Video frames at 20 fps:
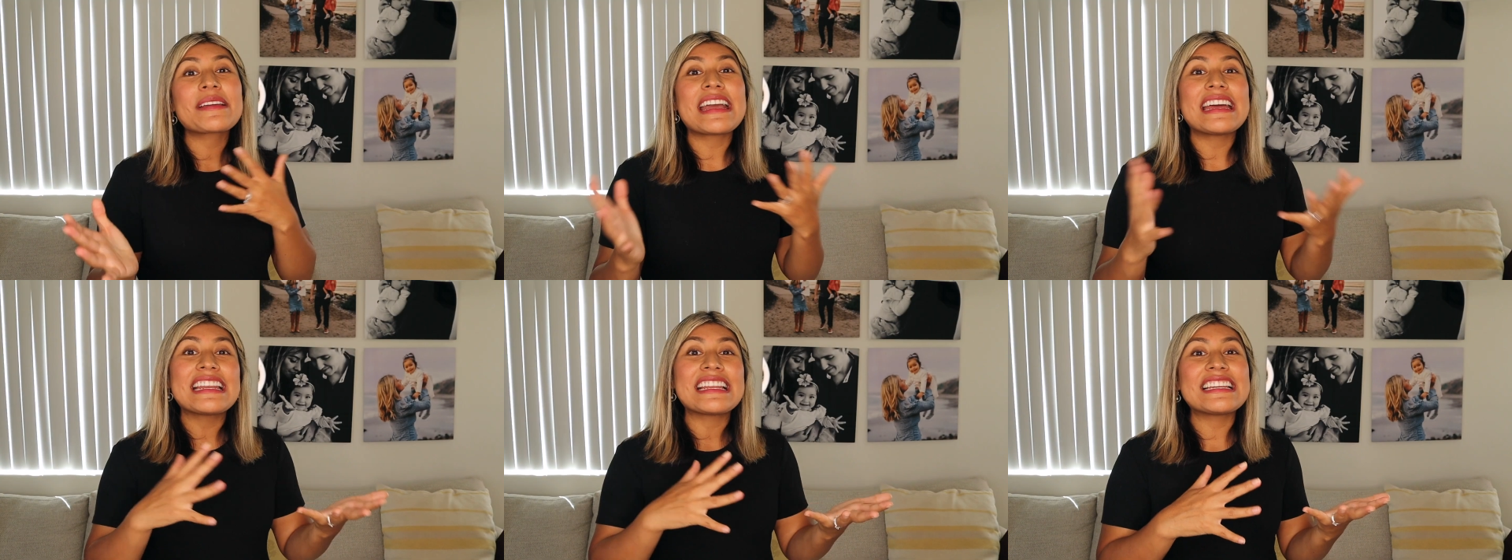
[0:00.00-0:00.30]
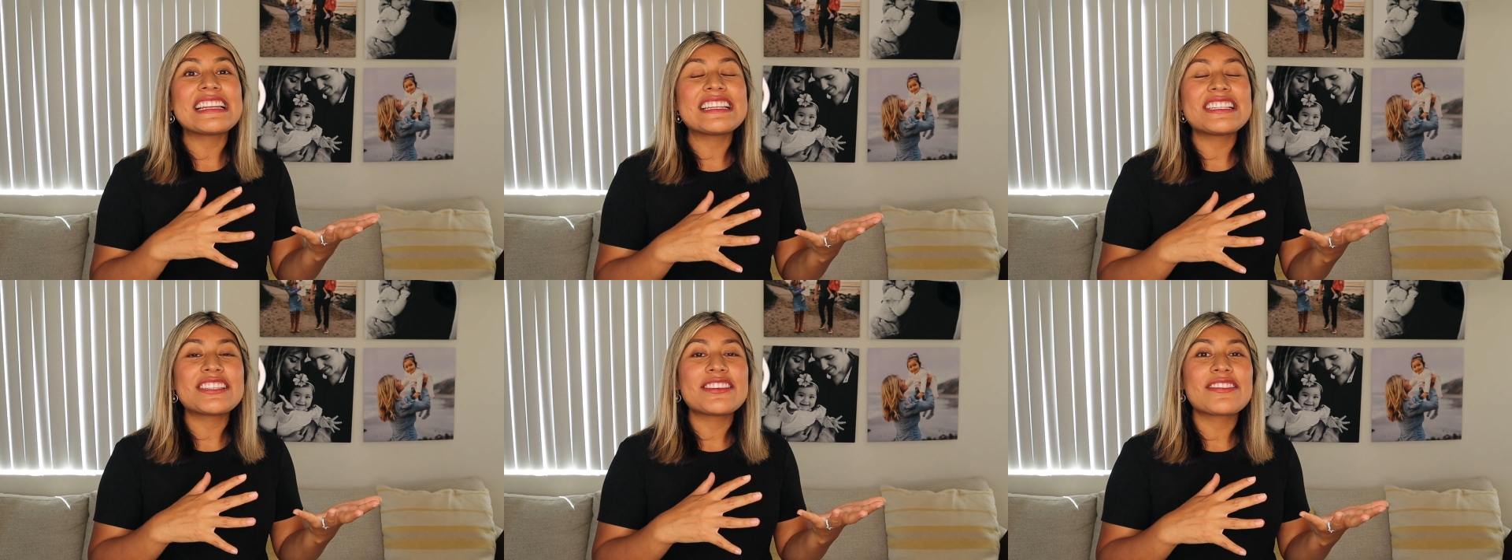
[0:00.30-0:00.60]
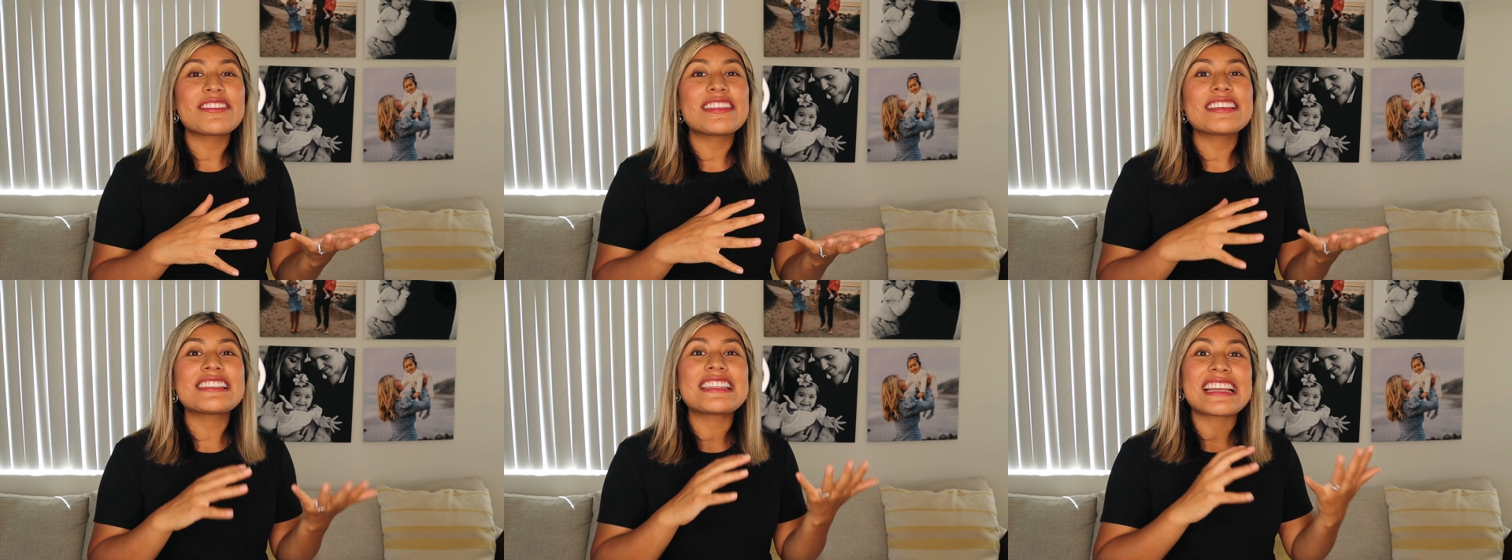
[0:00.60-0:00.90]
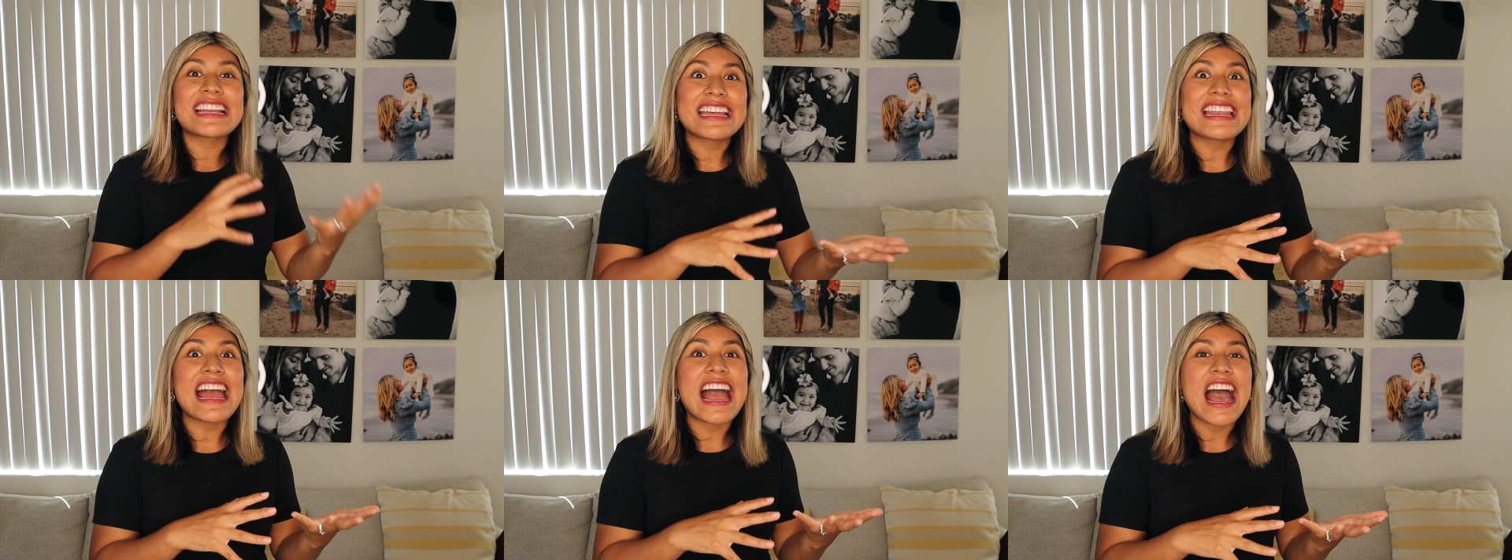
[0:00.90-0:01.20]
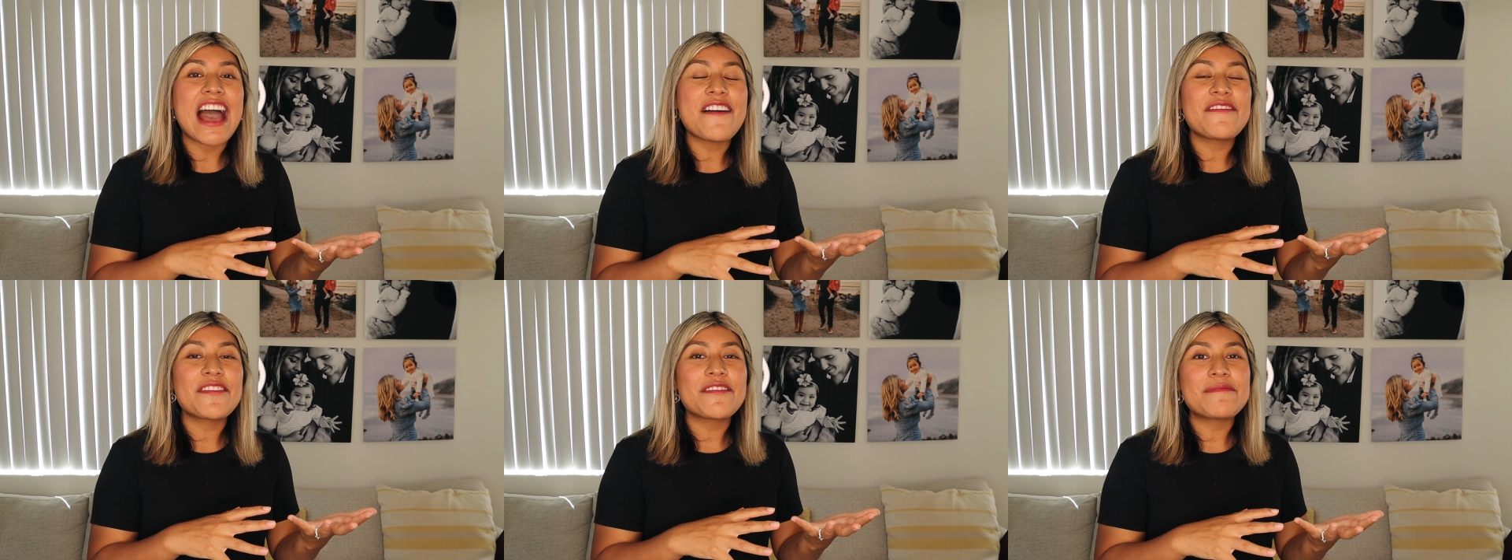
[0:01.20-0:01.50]
getting into the second
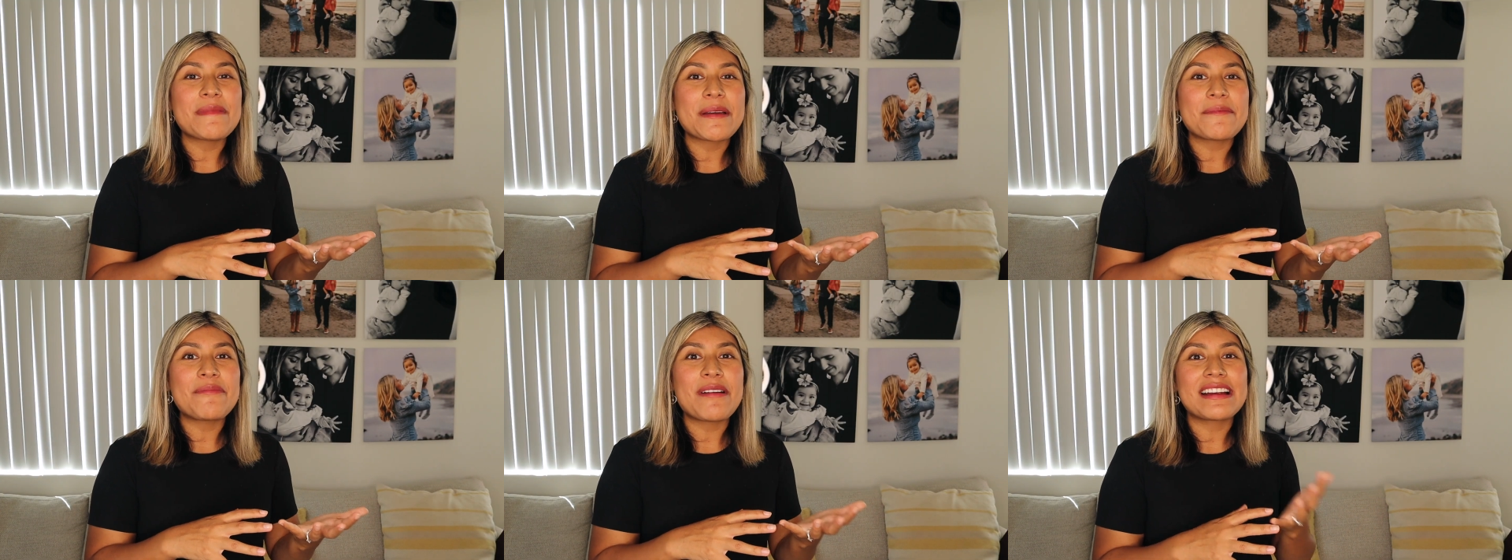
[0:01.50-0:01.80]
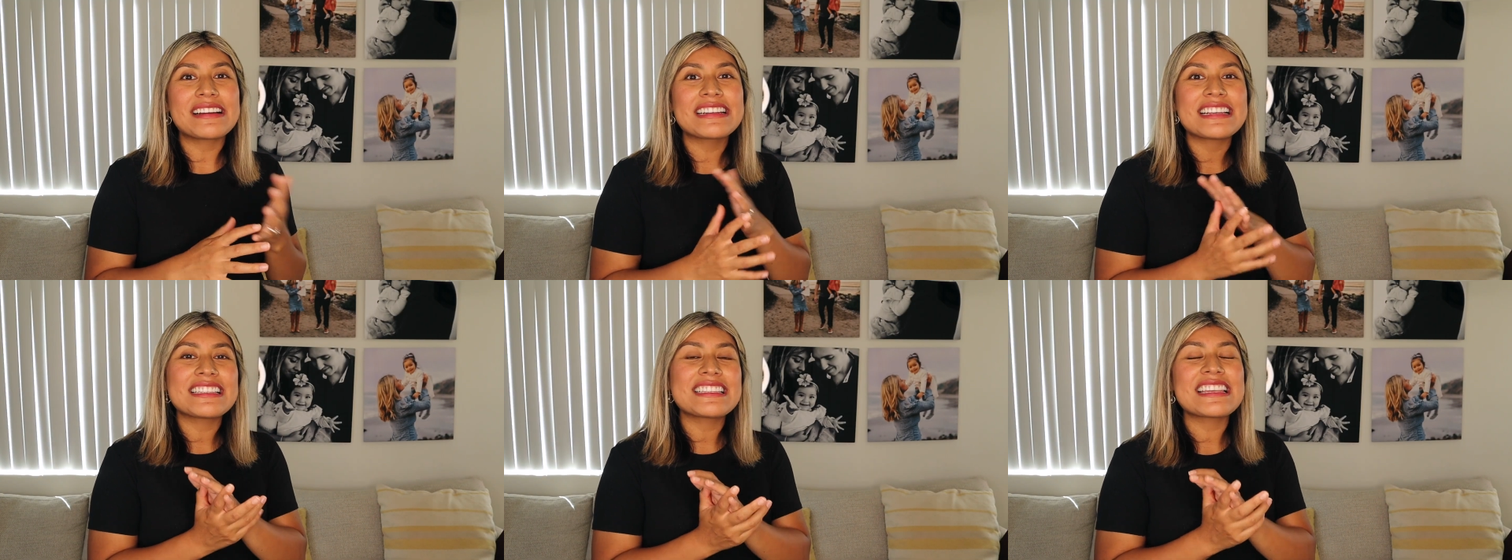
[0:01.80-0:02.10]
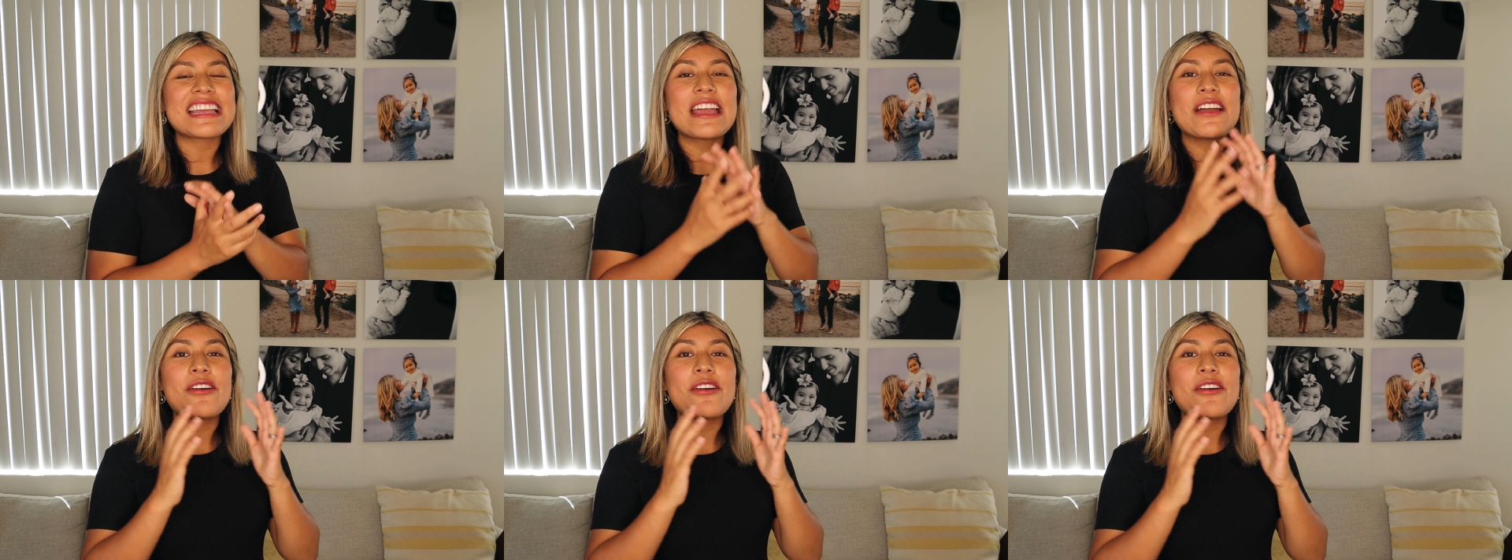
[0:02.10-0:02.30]
half of my pregnancy,